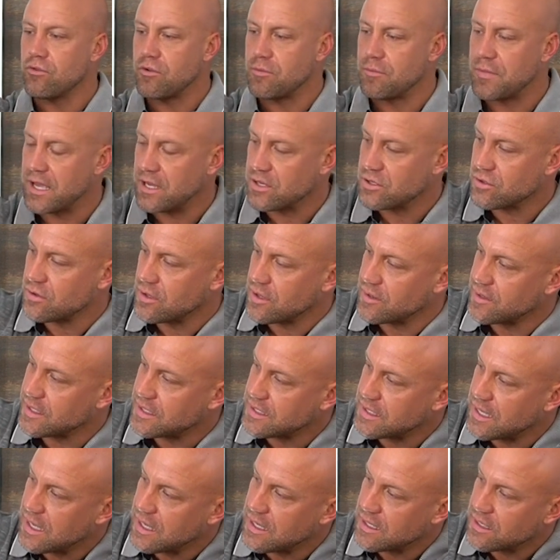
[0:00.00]
We make sure that the
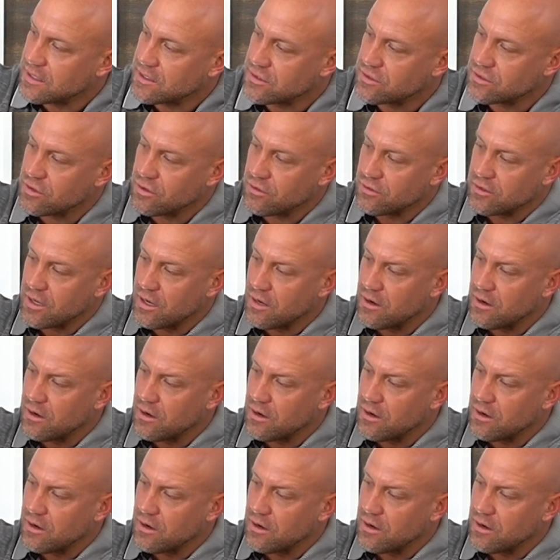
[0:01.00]
tank is turned